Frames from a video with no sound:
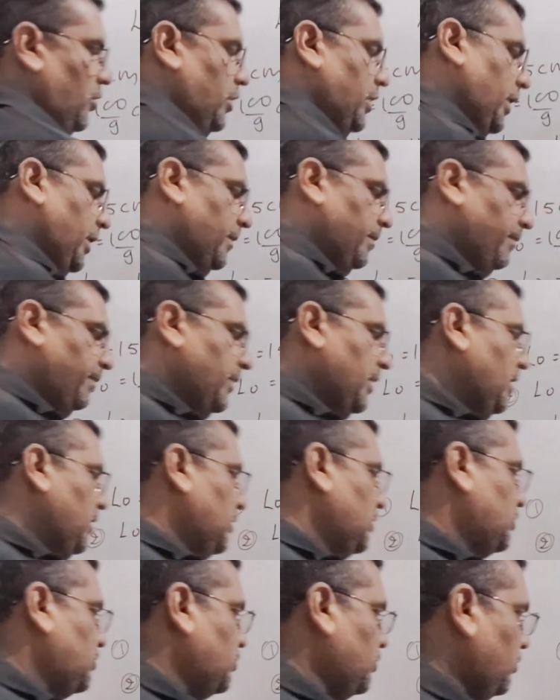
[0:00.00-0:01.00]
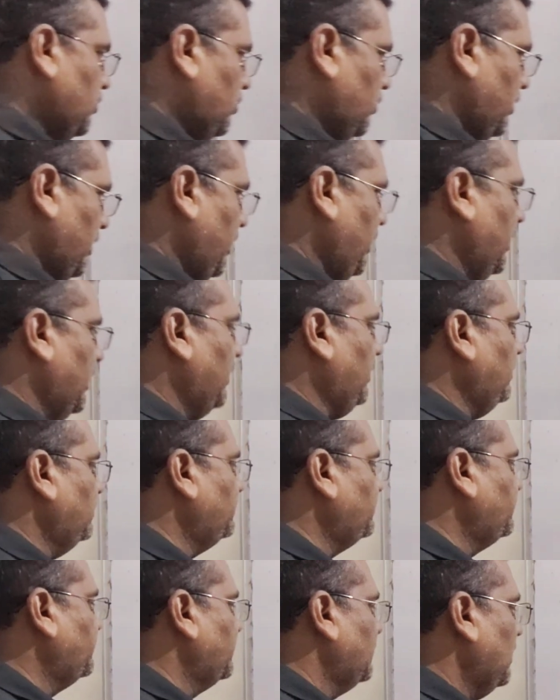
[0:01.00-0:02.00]
Okay, so here
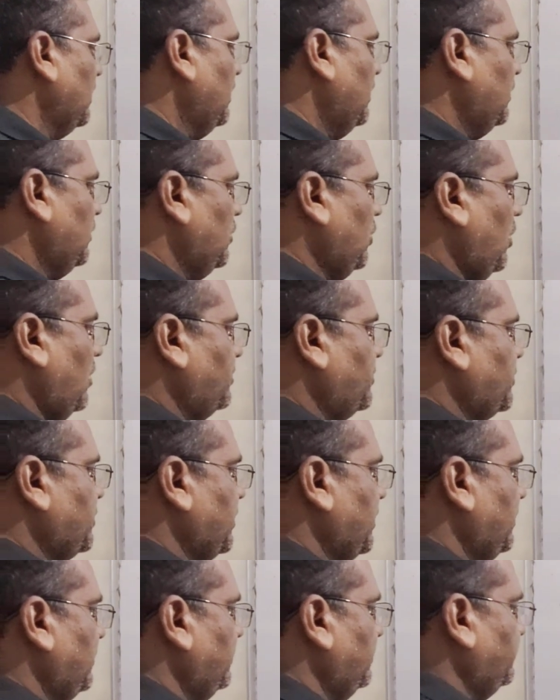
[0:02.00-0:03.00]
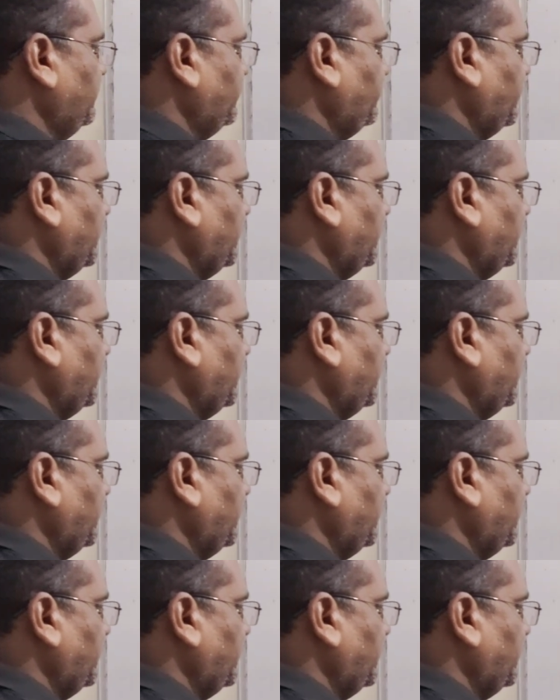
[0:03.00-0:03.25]
the option